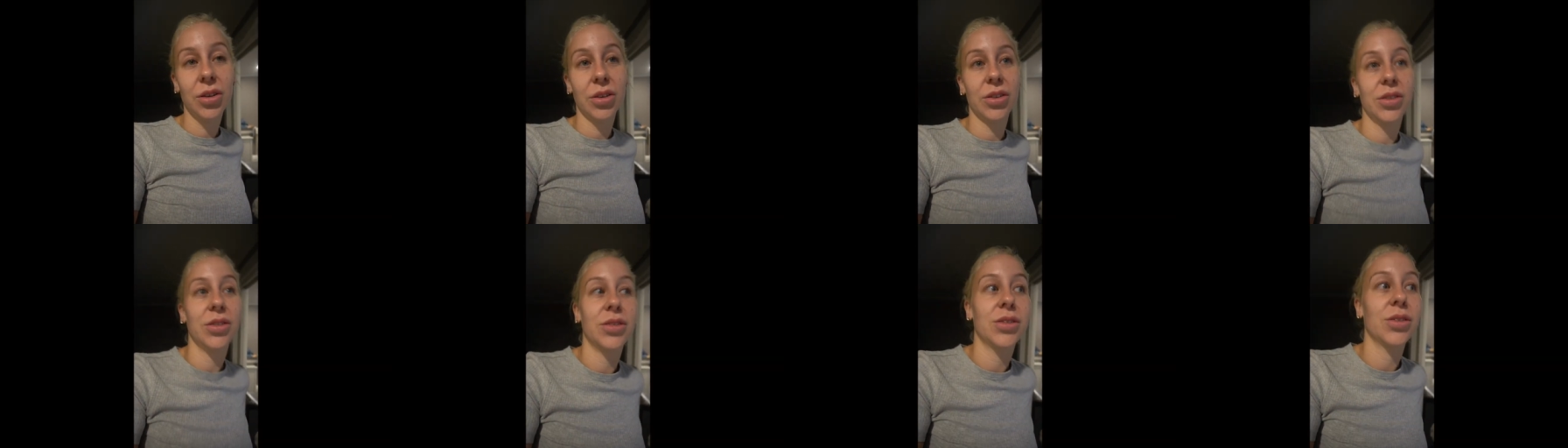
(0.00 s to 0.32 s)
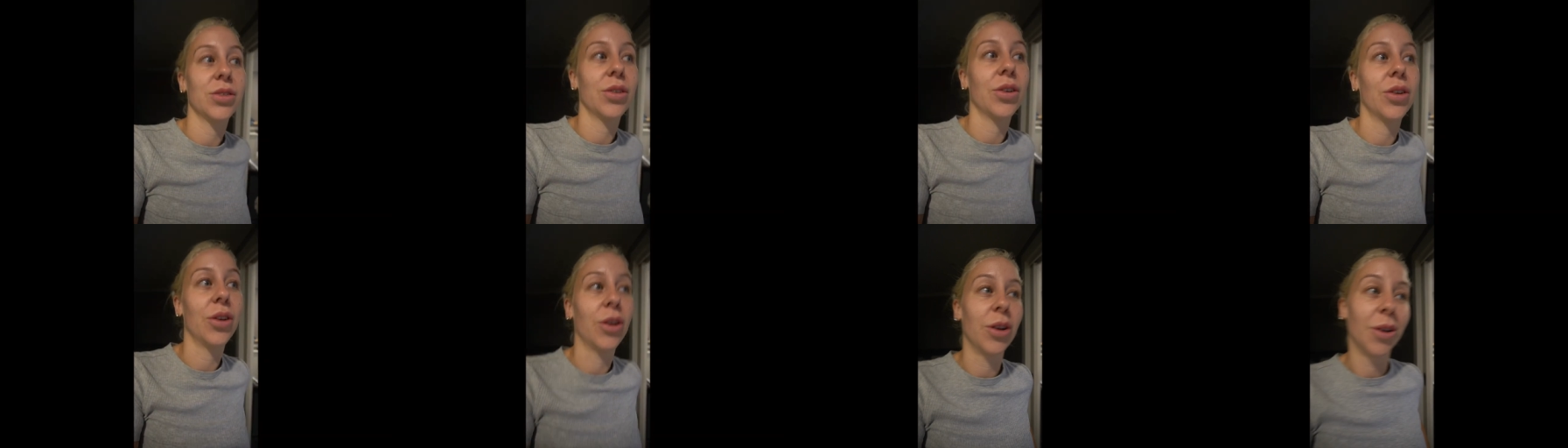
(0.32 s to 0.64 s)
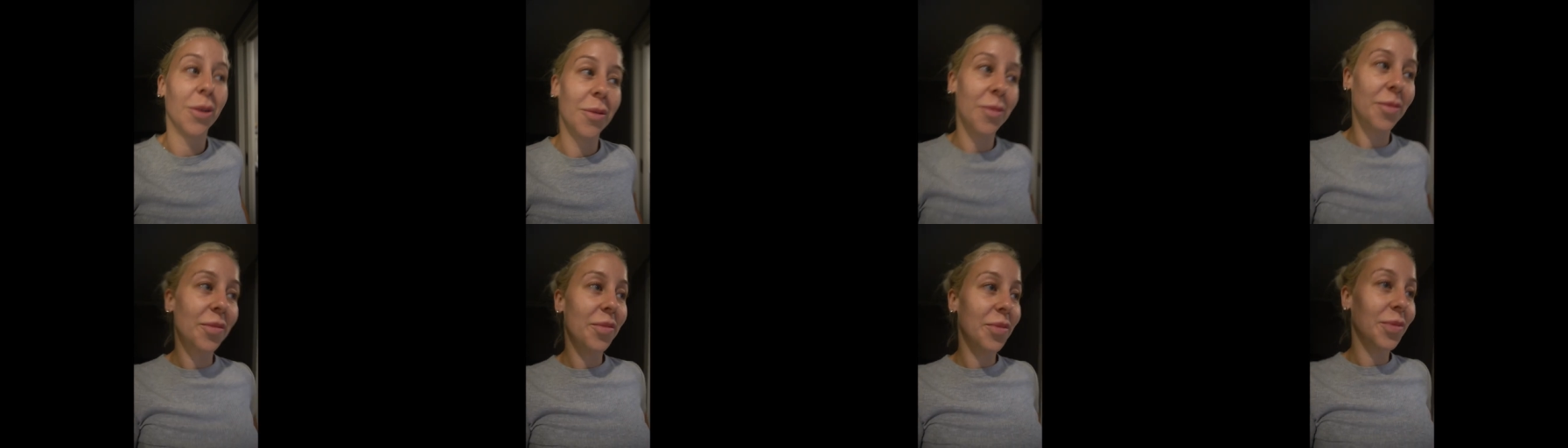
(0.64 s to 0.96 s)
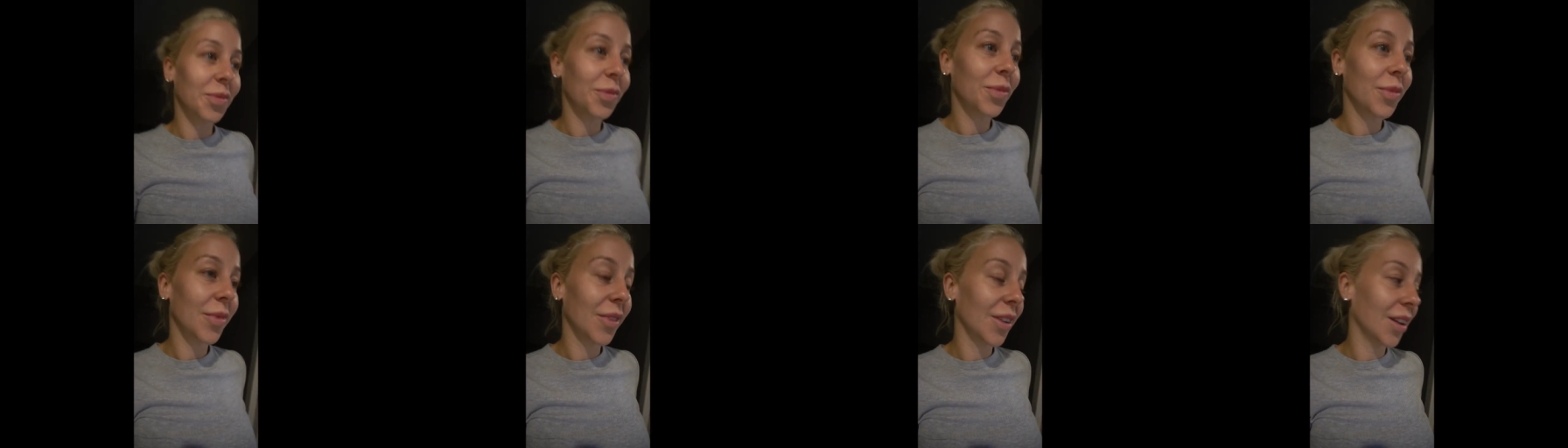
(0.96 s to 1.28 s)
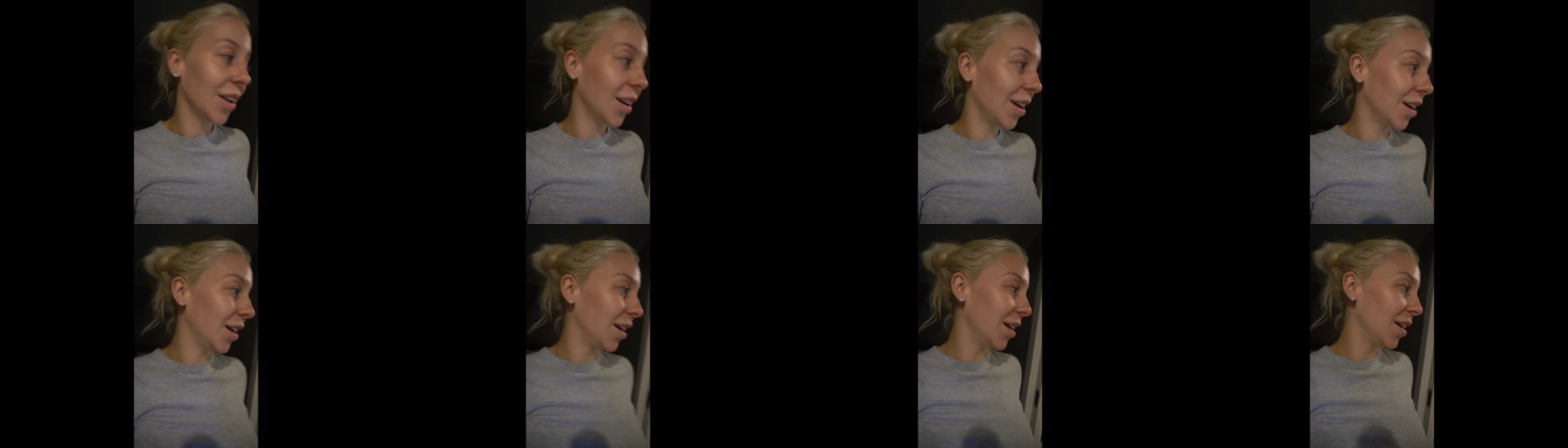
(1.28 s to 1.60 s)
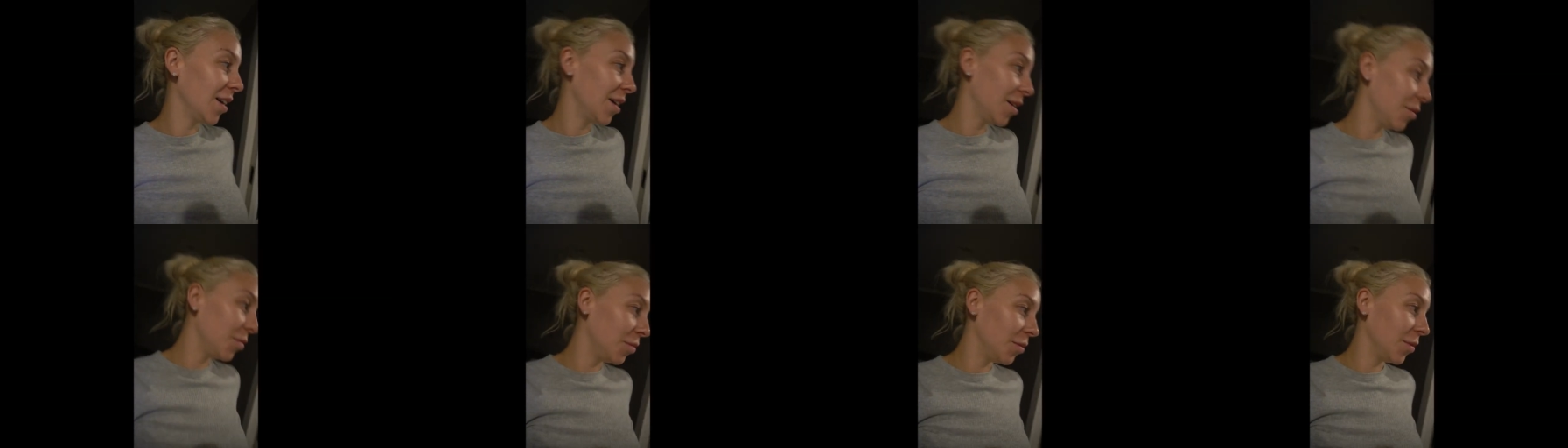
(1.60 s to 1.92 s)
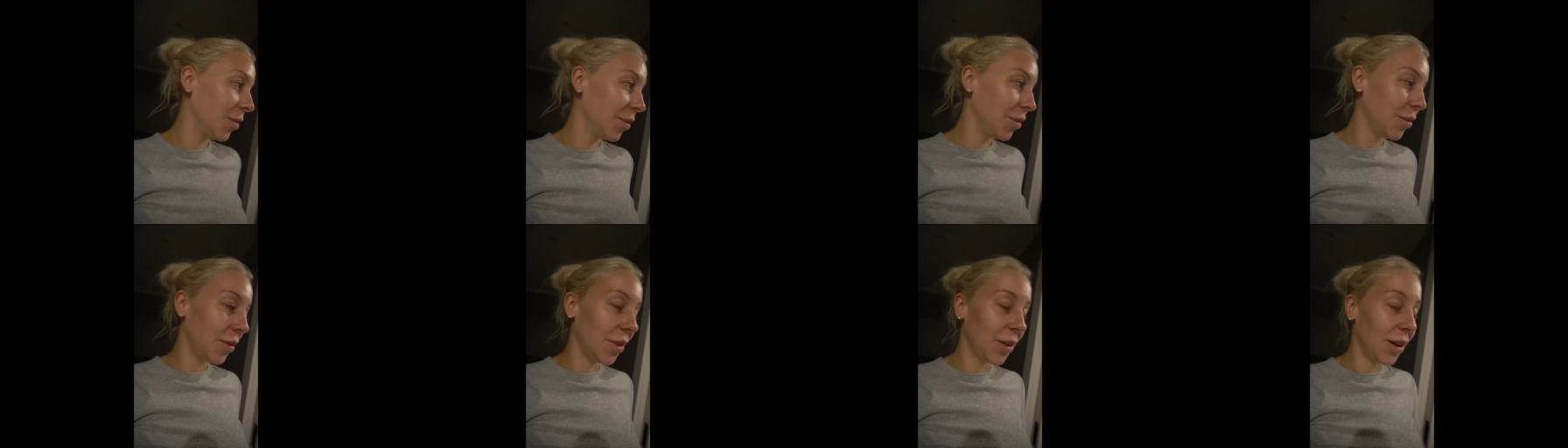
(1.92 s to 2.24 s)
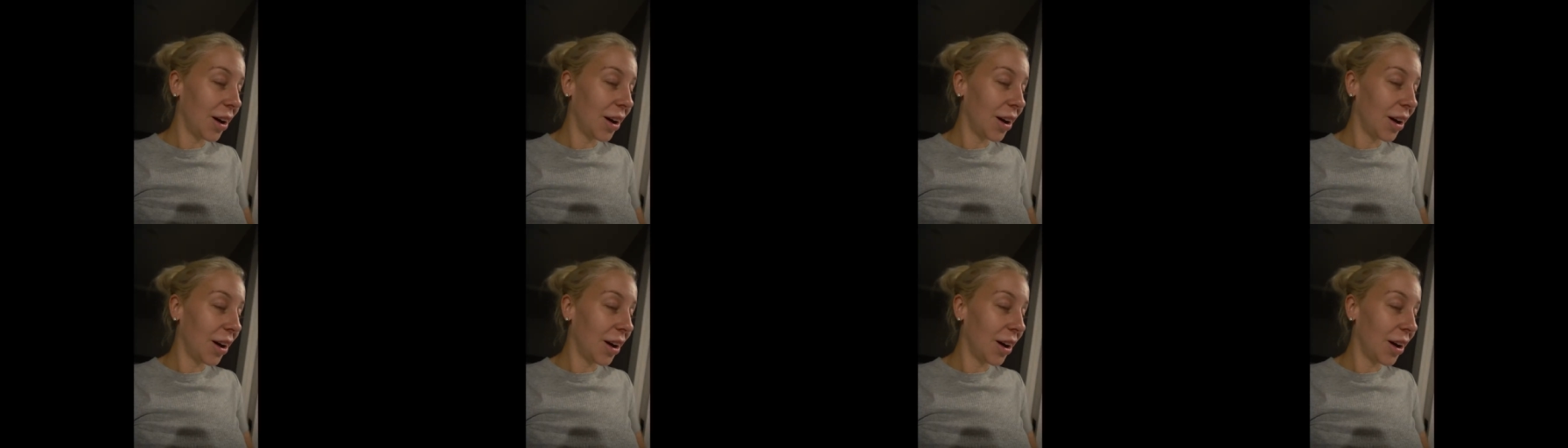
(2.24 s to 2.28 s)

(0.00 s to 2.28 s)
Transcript: So um,